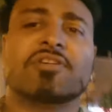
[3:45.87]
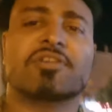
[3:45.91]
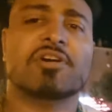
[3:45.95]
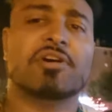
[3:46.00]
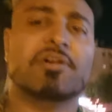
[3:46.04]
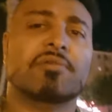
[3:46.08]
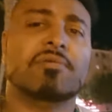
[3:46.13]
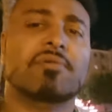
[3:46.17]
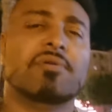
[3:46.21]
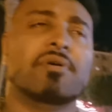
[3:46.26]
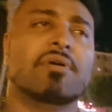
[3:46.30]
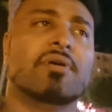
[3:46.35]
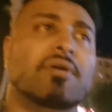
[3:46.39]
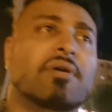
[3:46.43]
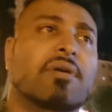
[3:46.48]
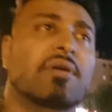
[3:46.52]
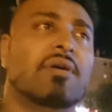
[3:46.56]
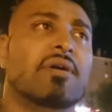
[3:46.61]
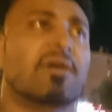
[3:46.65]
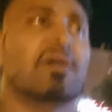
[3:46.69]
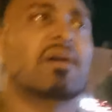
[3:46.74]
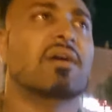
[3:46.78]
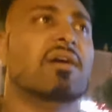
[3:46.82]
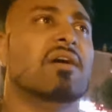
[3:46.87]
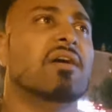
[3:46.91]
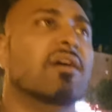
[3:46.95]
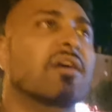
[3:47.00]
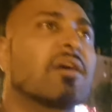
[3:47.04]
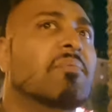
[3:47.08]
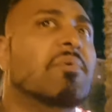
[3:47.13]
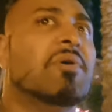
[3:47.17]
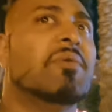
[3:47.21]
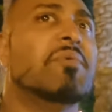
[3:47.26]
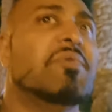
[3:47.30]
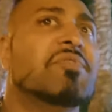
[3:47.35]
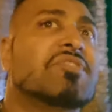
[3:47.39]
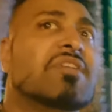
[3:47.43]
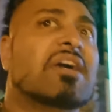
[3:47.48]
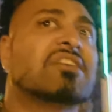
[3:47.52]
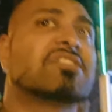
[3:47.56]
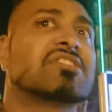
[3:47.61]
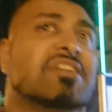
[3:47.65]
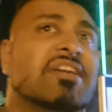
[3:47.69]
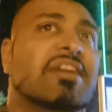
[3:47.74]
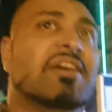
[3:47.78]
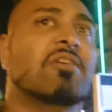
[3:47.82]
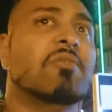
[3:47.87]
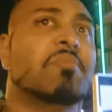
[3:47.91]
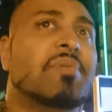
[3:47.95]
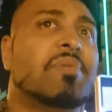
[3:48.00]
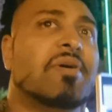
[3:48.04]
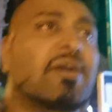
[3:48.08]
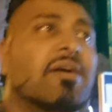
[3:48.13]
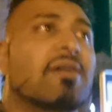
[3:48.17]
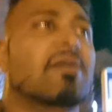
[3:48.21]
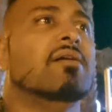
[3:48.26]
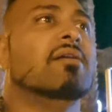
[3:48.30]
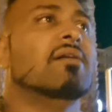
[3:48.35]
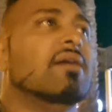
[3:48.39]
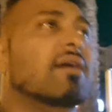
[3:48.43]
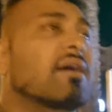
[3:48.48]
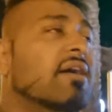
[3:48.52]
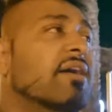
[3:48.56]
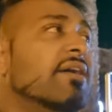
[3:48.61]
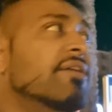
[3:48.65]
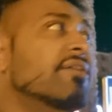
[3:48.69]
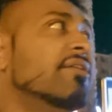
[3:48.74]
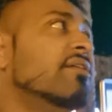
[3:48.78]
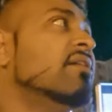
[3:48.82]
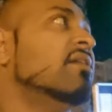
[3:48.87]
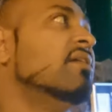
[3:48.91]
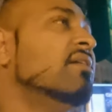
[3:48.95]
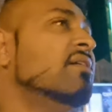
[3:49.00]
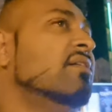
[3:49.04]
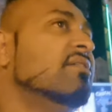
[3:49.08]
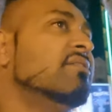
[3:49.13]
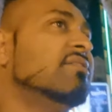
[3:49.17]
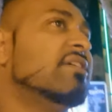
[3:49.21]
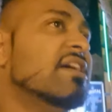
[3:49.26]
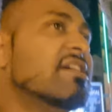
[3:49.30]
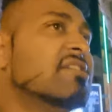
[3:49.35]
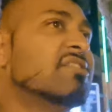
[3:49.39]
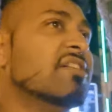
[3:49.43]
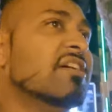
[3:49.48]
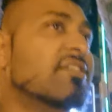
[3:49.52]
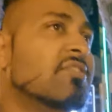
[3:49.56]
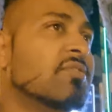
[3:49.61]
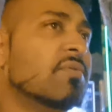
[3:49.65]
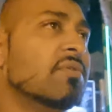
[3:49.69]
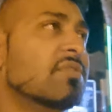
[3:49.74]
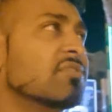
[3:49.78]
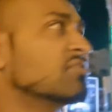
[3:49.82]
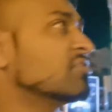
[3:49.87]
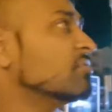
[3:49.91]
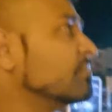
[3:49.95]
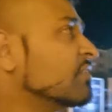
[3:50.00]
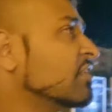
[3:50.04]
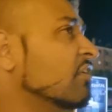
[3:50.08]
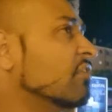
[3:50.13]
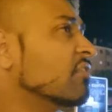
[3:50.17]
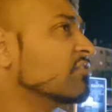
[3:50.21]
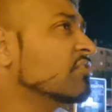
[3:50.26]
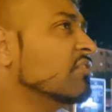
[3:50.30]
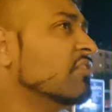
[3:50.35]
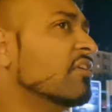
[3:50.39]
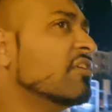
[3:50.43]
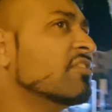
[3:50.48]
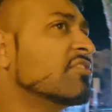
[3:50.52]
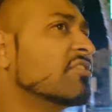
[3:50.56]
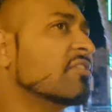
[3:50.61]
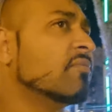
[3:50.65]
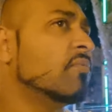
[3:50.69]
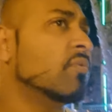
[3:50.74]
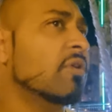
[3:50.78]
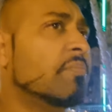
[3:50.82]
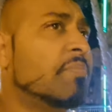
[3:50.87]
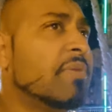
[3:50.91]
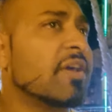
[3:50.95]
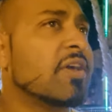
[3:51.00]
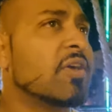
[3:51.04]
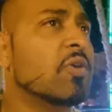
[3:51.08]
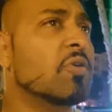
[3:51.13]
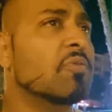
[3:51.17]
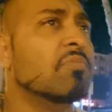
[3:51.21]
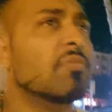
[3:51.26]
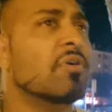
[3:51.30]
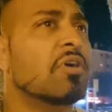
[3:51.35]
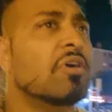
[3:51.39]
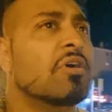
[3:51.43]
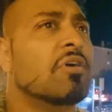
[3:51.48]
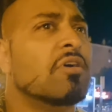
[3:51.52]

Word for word: ago uh, when we was last in Albir and they said to us something along the lines of, we'll pick you up,